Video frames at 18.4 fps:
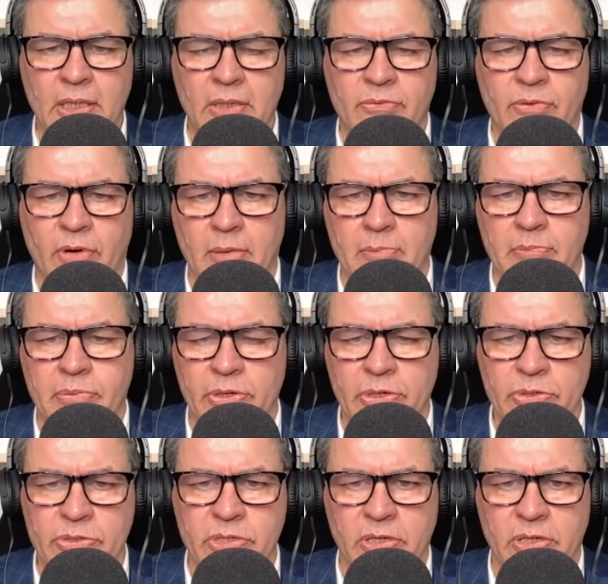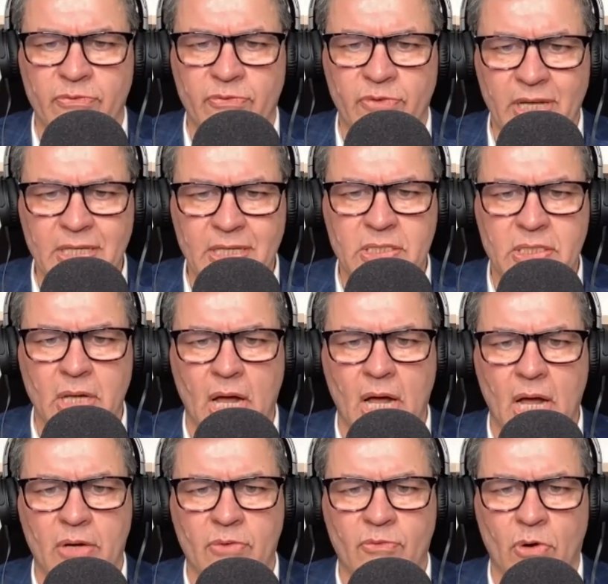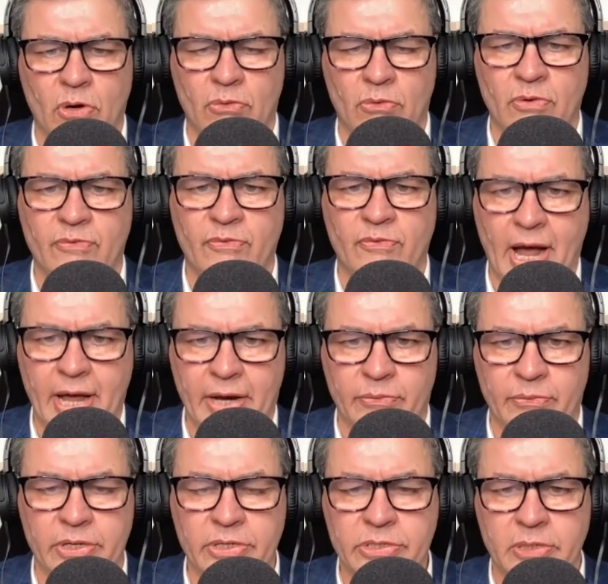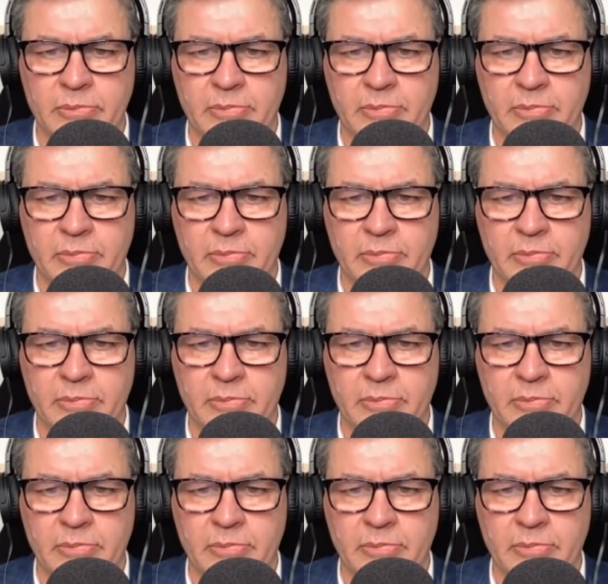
from producing feedstock for refineries